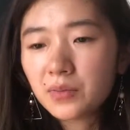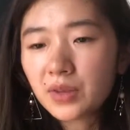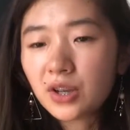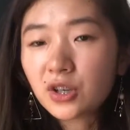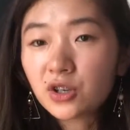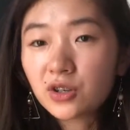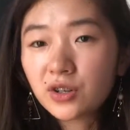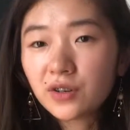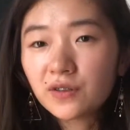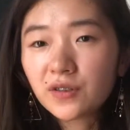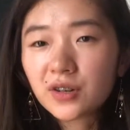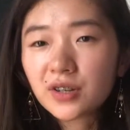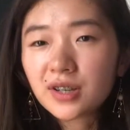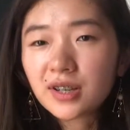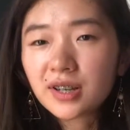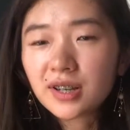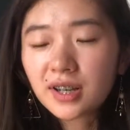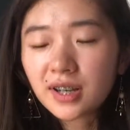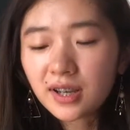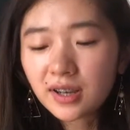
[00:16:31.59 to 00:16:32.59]
a
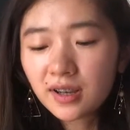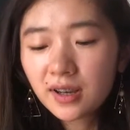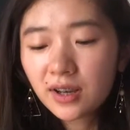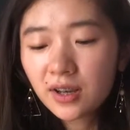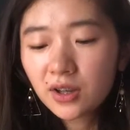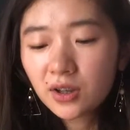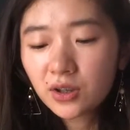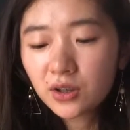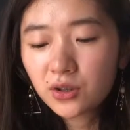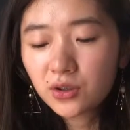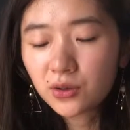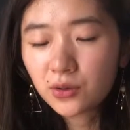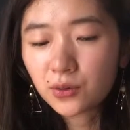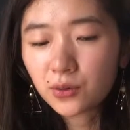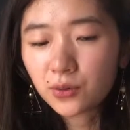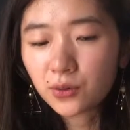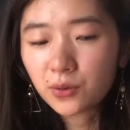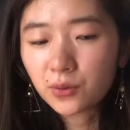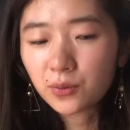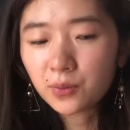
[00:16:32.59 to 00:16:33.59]
university
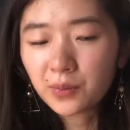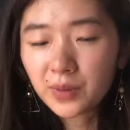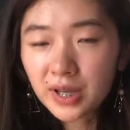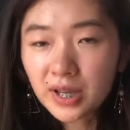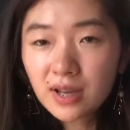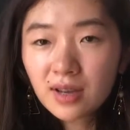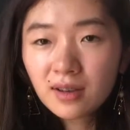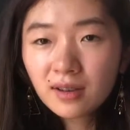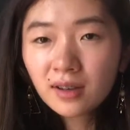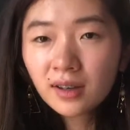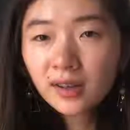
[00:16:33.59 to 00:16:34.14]
to be.